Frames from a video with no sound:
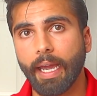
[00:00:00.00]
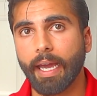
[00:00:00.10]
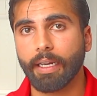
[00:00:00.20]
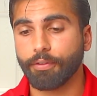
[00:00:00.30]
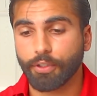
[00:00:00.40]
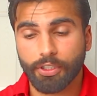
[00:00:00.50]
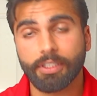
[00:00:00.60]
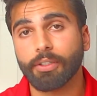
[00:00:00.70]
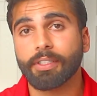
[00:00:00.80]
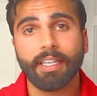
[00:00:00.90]
And if you're
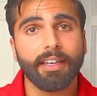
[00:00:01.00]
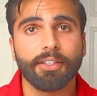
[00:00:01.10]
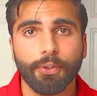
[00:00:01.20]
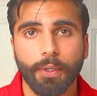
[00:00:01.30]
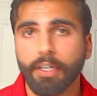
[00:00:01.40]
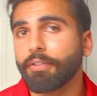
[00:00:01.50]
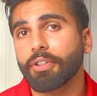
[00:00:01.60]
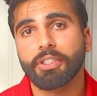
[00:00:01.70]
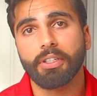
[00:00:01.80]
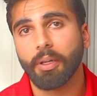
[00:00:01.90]
still sticking to it, if
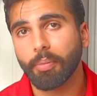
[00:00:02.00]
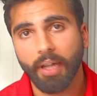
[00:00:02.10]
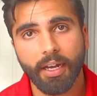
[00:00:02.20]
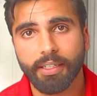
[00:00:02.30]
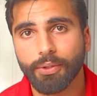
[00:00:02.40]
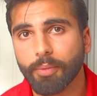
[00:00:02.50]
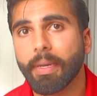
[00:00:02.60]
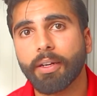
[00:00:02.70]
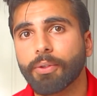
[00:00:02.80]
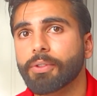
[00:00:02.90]
you're still applying to a
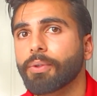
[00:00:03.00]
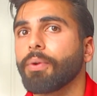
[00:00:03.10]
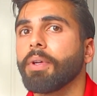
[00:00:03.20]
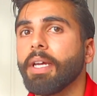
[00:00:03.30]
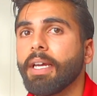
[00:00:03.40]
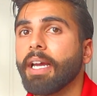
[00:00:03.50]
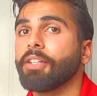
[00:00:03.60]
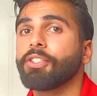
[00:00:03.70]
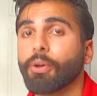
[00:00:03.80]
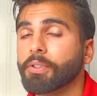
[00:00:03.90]
medical school,
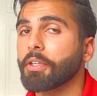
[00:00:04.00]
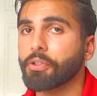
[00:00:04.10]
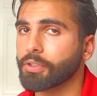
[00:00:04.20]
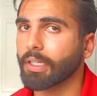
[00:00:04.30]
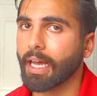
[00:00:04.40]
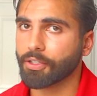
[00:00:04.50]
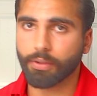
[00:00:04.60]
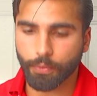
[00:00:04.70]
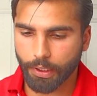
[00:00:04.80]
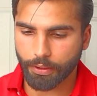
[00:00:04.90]
it shows that you still
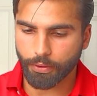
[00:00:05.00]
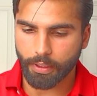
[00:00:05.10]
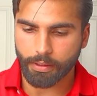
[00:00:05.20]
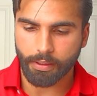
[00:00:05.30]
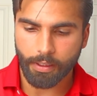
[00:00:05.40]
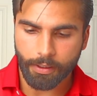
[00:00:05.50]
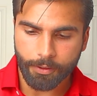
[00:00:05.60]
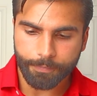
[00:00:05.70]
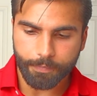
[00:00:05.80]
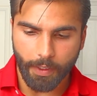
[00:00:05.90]
actually want to do this.
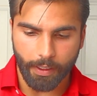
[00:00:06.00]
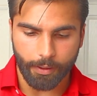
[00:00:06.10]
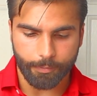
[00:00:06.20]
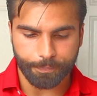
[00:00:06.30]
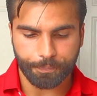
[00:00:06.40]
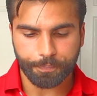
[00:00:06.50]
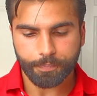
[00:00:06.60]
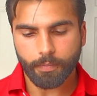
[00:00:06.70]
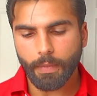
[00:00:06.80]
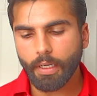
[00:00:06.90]
Um,
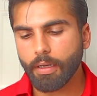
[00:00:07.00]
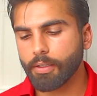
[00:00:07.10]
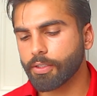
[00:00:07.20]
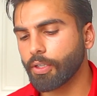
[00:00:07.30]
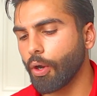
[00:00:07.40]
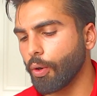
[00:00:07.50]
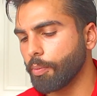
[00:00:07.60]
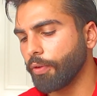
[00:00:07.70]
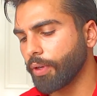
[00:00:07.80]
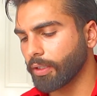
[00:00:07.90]

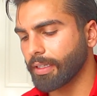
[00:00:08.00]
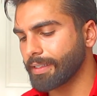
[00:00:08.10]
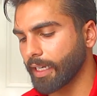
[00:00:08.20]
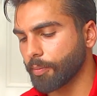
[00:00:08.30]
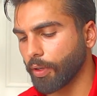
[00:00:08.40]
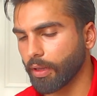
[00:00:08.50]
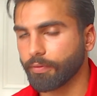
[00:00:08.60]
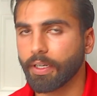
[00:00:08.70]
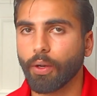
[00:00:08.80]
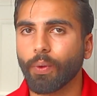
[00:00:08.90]
so moving on to the second part of
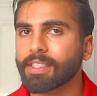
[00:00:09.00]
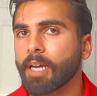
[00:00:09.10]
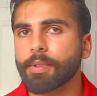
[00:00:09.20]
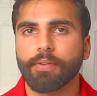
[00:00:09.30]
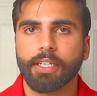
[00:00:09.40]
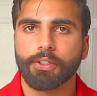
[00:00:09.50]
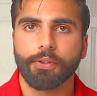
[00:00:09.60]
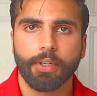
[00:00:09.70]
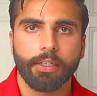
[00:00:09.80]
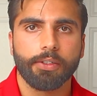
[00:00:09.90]
the video, what types of
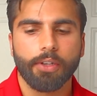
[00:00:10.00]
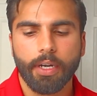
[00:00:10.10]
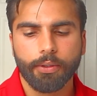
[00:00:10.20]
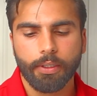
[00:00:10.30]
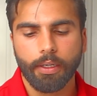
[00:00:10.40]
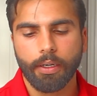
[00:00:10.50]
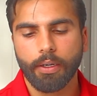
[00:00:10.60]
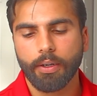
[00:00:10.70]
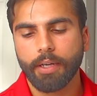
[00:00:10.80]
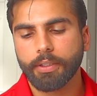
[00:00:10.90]
extracurriculars are out, uh,
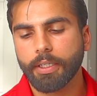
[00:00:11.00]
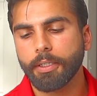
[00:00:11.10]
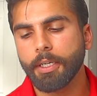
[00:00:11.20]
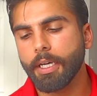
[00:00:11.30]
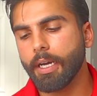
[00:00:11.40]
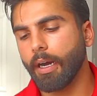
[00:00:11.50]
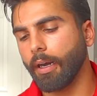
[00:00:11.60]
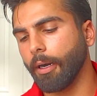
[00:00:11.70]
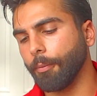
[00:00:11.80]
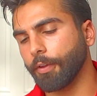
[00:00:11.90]
are out there?
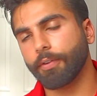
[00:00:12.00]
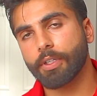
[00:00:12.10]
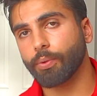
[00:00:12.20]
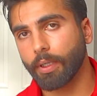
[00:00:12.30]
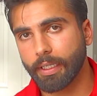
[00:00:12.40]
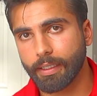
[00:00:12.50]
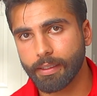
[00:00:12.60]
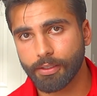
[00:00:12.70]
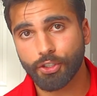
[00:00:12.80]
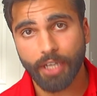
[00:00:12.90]
Um, the first one
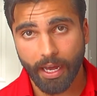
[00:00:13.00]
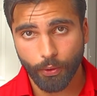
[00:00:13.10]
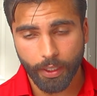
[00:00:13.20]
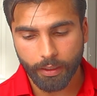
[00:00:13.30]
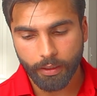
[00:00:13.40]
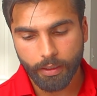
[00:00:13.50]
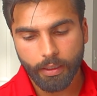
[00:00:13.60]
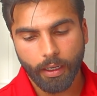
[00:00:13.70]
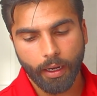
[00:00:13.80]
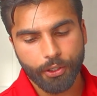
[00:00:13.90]
is shadowing.
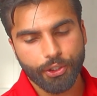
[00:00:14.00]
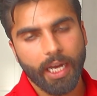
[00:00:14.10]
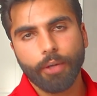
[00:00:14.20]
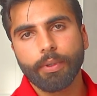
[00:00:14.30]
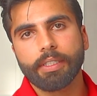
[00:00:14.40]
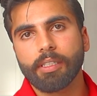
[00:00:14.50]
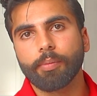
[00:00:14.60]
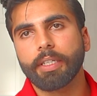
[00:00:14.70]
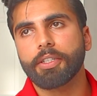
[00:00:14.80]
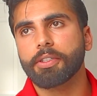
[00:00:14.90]
Uh, shadowing is
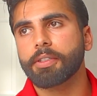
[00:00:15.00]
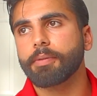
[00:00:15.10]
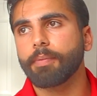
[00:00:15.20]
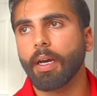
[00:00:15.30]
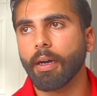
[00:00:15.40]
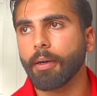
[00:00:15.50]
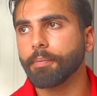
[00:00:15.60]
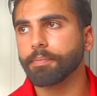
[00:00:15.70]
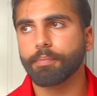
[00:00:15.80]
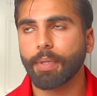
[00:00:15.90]
simply just
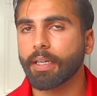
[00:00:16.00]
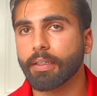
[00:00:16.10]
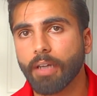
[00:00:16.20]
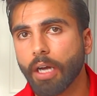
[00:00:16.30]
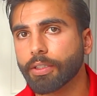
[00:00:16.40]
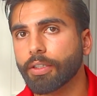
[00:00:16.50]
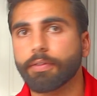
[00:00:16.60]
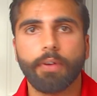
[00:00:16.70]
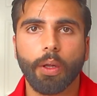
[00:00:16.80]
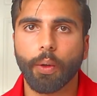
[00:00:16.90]
um, picking a
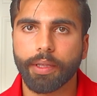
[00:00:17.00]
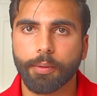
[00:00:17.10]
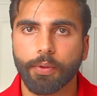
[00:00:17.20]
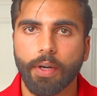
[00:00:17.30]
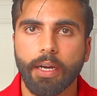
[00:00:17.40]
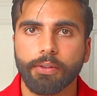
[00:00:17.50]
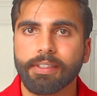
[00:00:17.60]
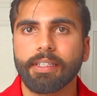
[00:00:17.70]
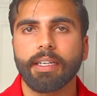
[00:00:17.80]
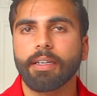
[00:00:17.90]
doctor, following them around,
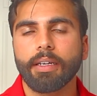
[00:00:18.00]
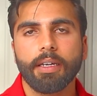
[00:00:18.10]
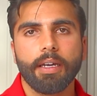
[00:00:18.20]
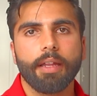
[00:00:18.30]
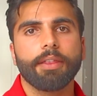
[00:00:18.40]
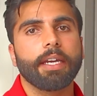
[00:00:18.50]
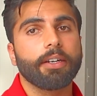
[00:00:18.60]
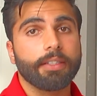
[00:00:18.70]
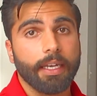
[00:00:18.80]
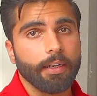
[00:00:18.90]
seeing
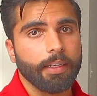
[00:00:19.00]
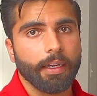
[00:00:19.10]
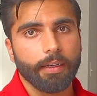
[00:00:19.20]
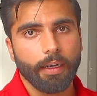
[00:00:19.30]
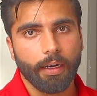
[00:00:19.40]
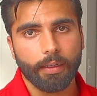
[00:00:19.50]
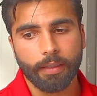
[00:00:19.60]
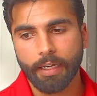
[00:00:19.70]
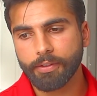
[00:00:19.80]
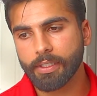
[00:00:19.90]
their day-to-day -day, uh,
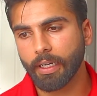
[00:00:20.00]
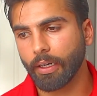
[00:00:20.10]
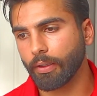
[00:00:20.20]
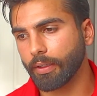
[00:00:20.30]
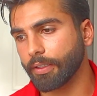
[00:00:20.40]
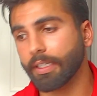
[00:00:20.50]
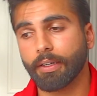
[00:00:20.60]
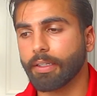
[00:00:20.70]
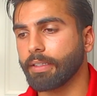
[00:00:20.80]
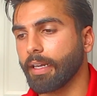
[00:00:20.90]
lifestyle, their
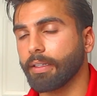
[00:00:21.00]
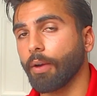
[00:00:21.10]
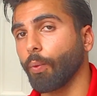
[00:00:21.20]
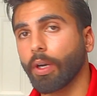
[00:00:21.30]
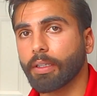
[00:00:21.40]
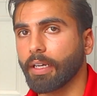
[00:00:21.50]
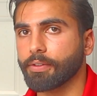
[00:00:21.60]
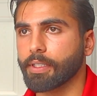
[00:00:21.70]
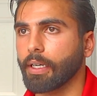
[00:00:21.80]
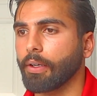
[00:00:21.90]
day-to-day -day work
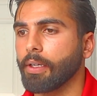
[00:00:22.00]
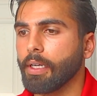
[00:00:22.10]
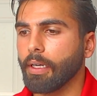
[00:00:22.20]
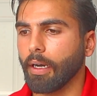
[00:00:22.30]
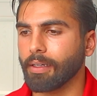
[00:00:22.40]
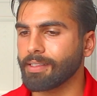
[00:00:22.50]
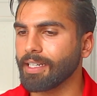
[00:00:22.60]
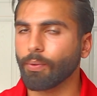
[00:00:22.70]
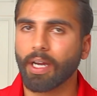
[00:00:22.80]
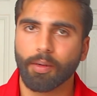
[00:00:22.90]
lifestyle, uh,
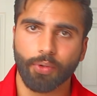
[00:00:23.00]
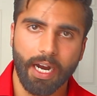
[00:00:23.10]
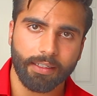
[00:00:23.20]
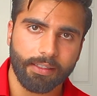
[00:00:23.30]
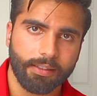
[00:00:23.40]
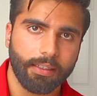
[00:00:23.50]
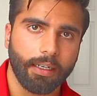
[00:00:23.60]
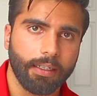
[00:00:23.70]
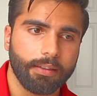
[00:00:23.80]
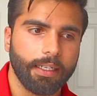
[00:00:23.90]
seeing what kind of practice
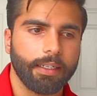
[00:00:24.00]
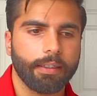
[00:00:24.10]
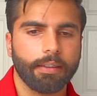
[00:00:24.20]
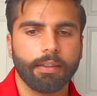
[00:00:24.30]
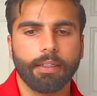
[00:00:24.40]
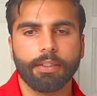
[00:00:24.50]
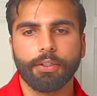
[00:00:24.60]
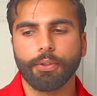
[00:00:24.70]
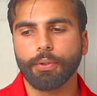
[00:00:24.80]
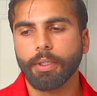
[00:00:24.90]
uh, they they
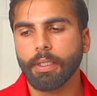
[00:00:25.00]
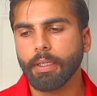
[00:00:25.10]
do.